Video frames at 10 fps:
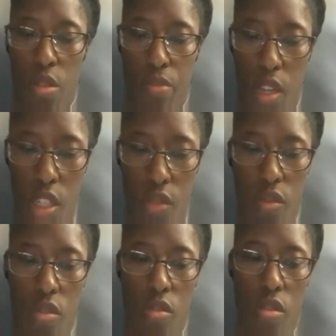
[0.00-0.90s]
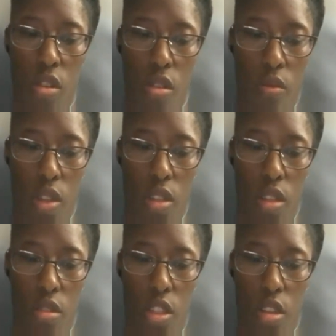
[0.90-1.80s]
peaceful
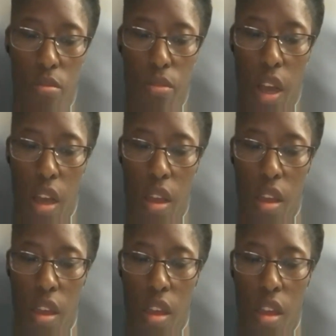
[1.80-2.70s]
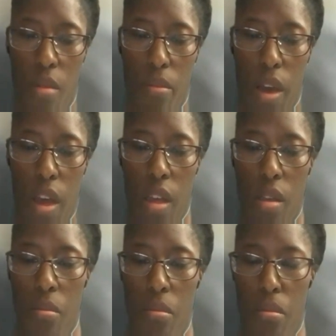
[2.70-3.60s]
resolution by
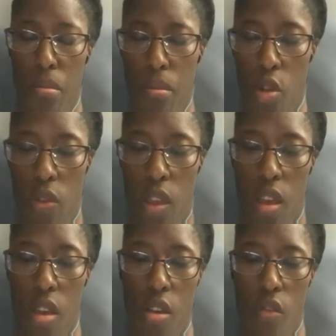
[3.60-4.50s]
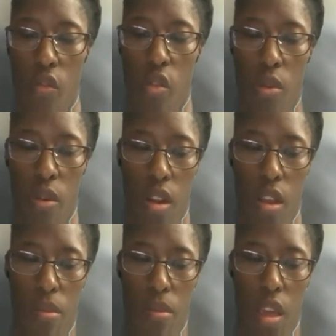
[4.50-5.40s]
moving forward
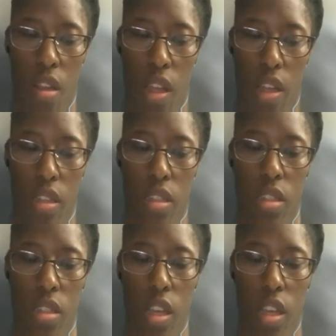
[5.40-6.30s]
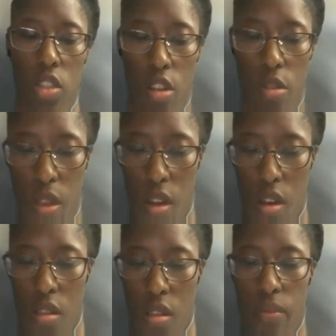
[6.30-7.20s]
and being less
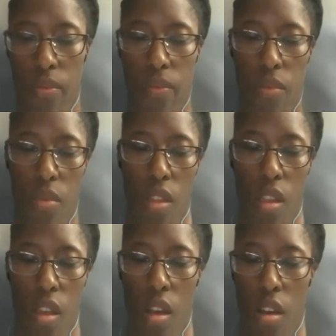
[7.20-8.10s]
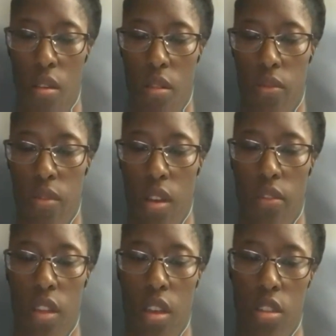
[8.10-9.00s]
interdependent of
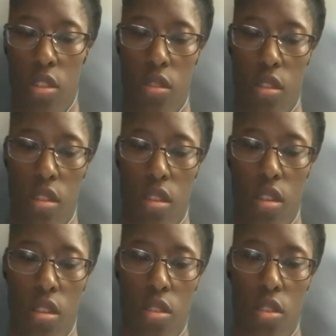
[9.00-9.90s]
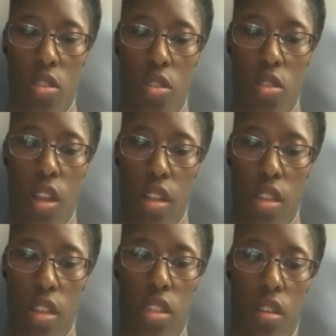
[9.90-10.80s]
the country Sudan
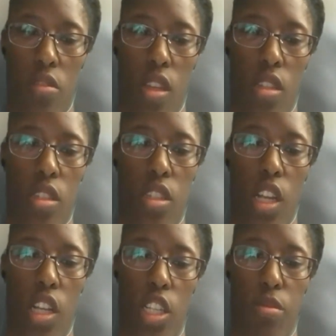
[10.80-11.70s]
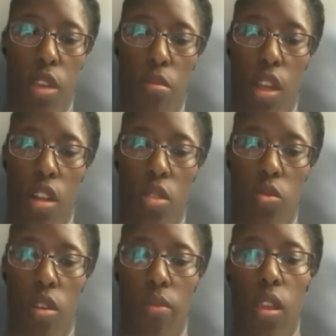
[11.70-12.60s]
itself. So that's a change that's being made as
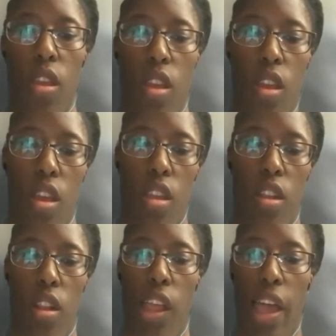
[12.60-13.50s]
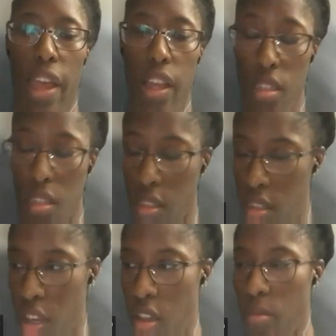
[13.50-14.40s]
well. And the last
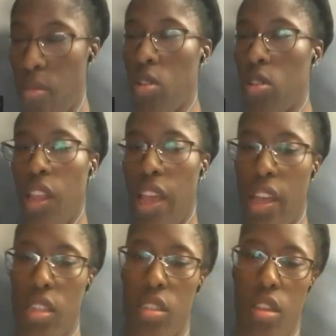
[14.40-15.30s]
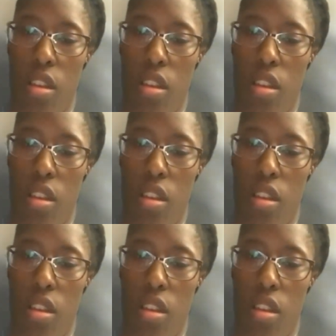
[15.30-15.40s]
step, or the last